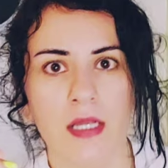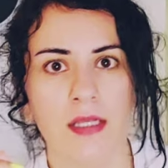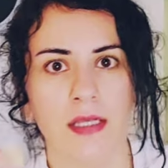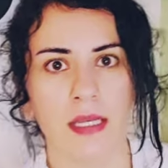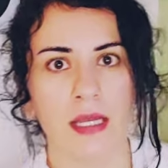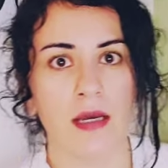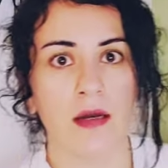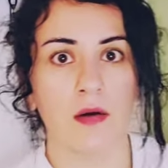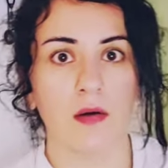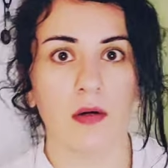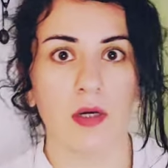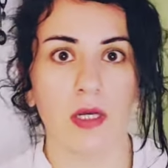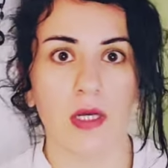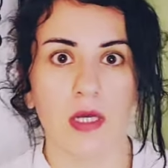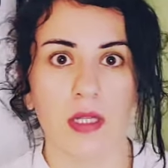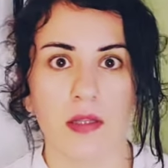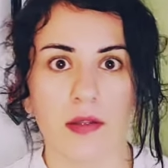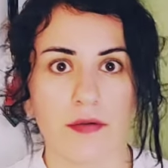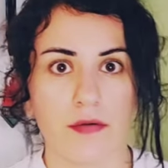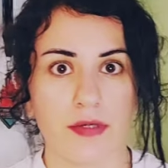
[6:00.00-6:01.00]
Now,
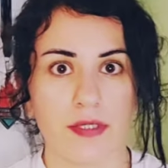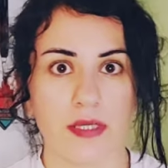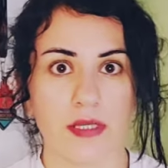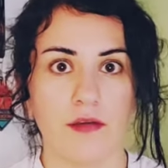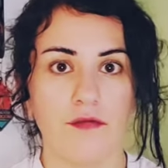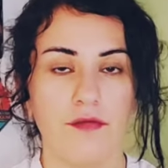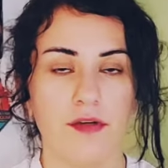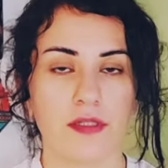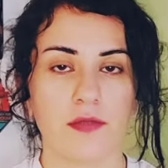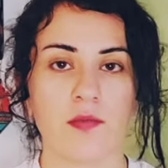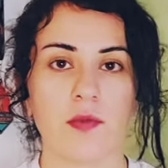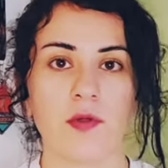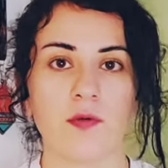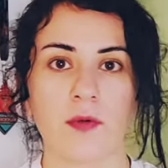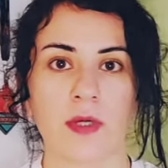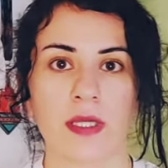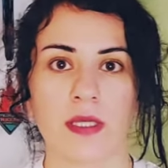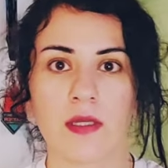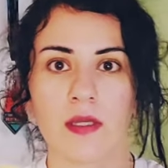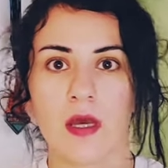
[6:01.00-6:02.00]
there is a difference
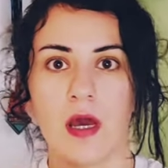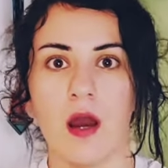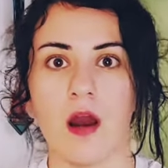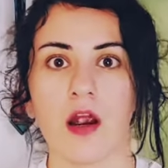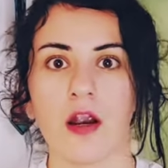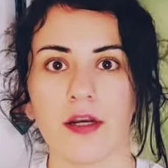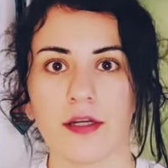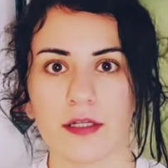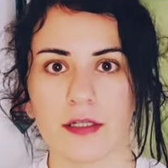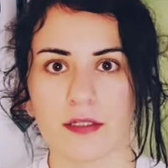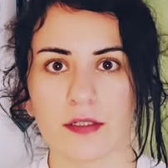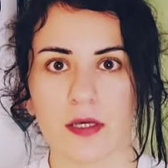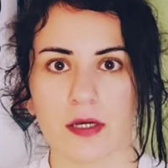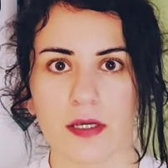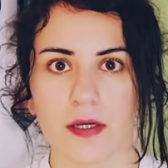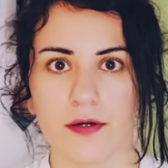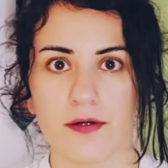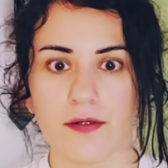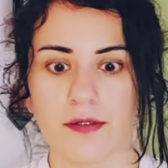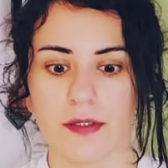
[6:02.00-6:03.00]
between heart
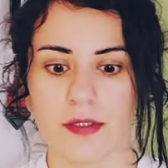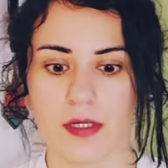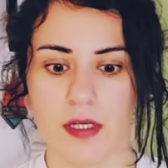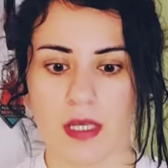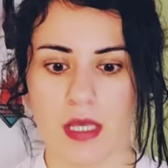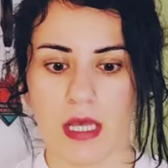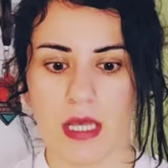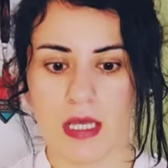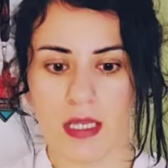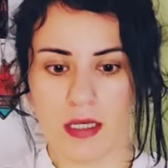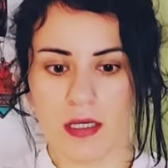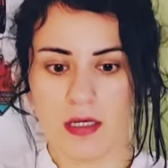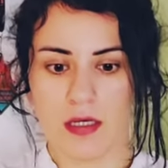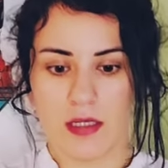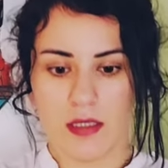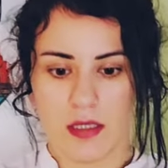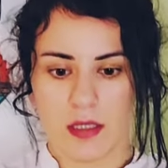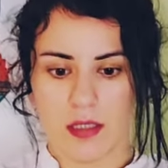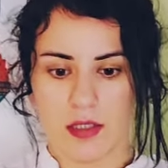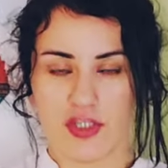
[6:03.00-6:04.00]
desires and
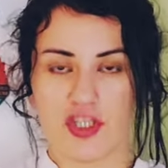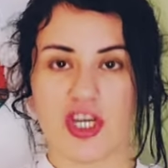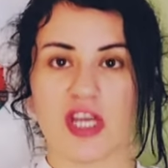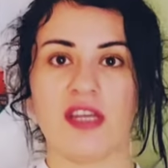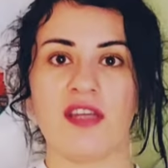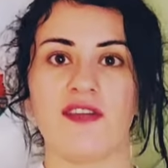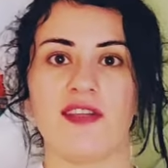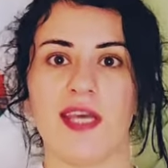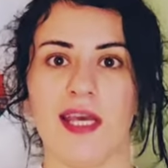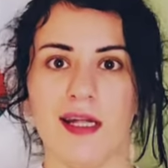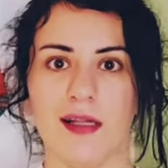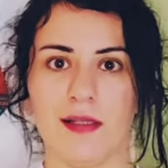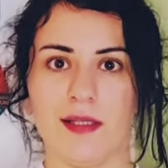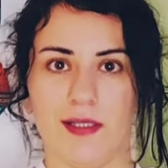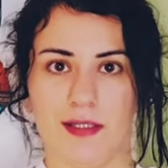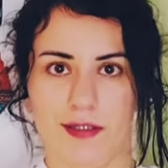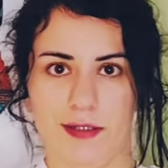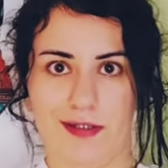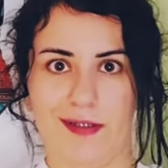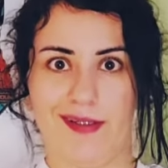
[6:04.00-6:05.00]
genitalia
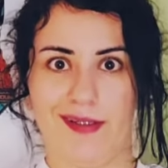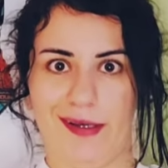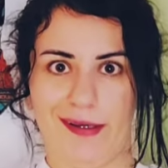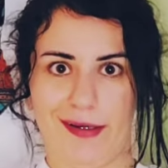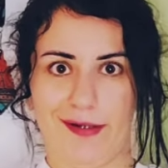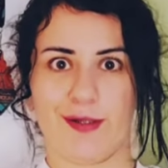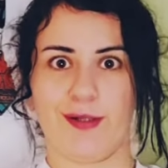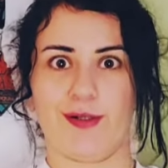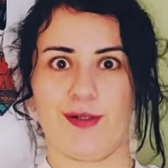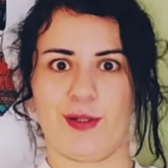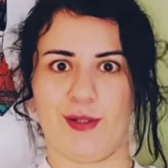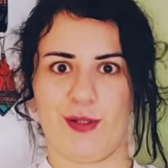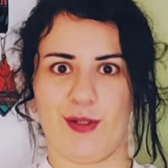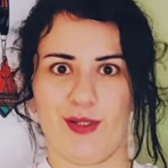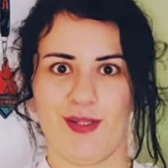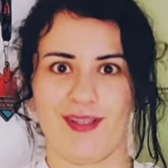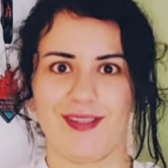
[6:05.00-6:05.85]
desires.